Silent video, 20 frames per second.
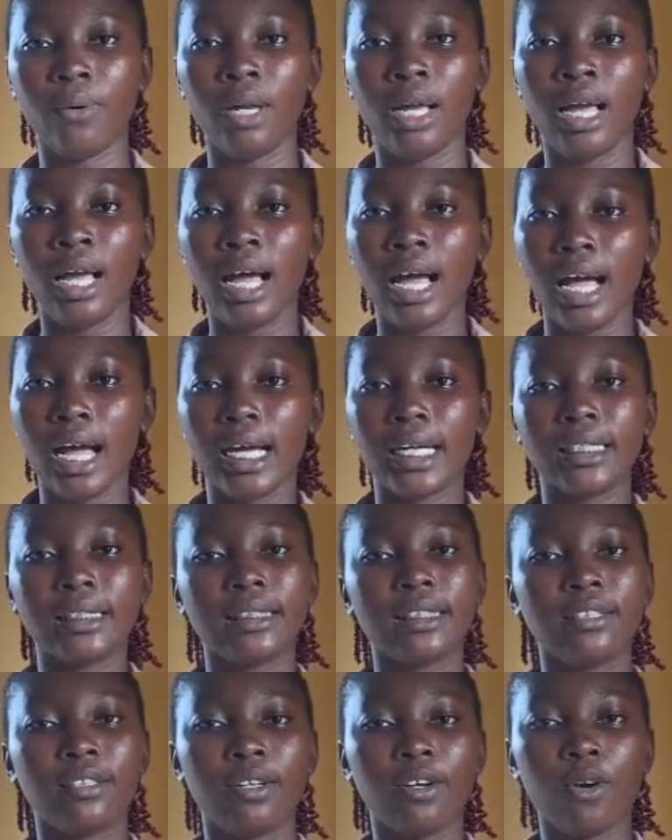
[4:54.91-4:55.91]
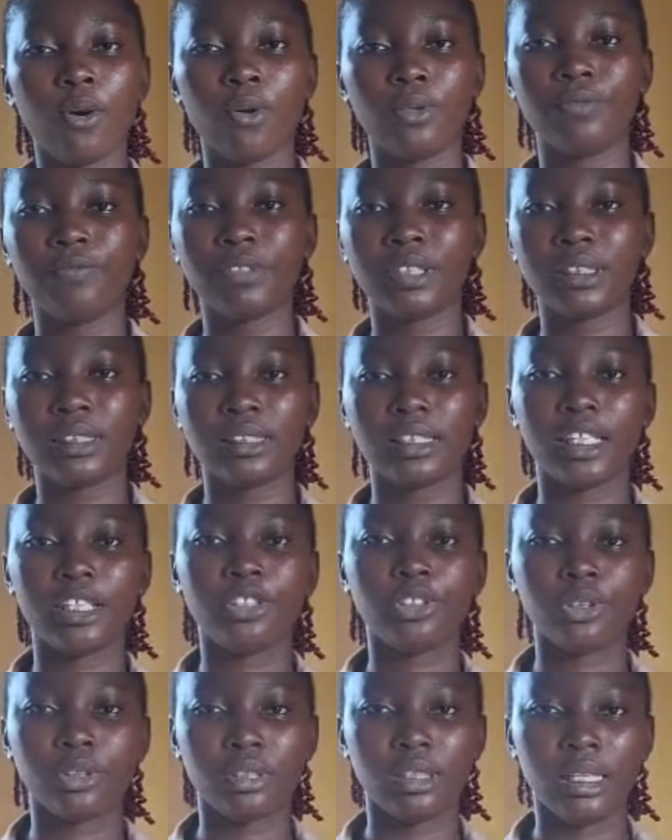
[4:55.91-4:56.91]
and
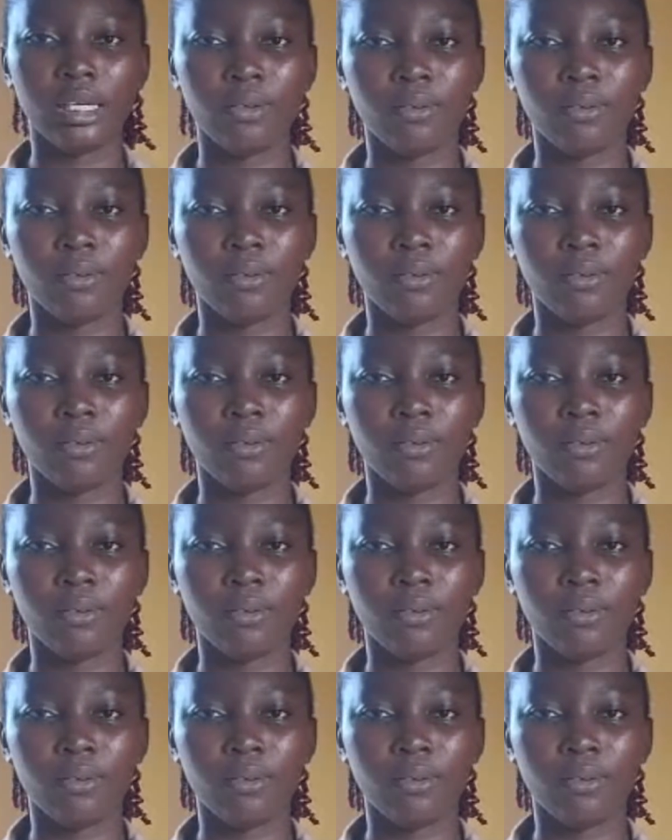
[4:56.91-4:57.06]
conversational